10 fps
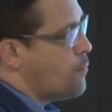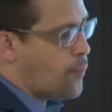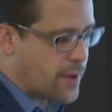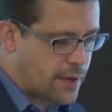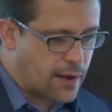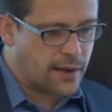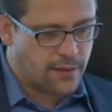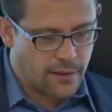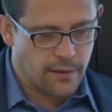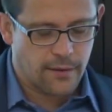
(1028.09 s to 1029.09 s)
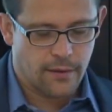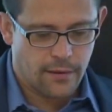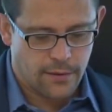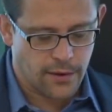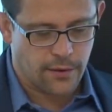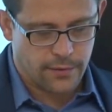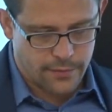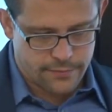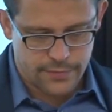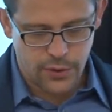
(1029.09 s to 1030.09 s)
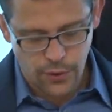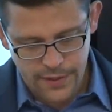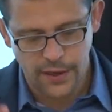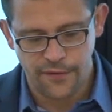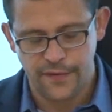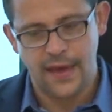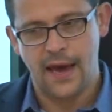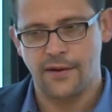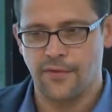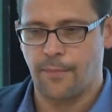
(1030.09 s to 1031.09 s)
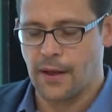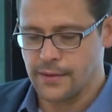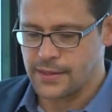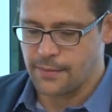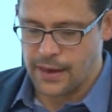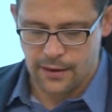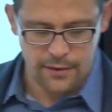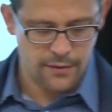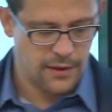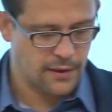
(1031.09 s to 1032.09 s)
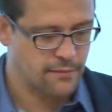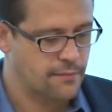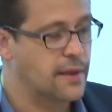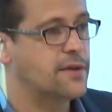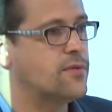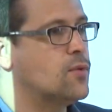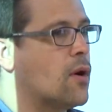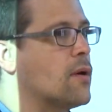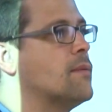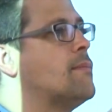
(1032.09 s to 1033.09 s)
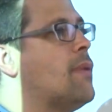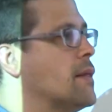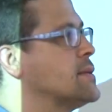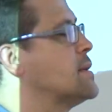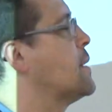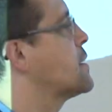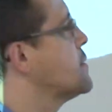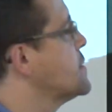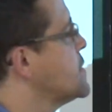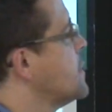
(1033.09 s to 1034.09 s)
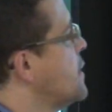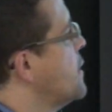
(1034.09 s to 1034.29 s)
putting your head in the, your, yourself in the head of a policymaker, and many of you are policymakers,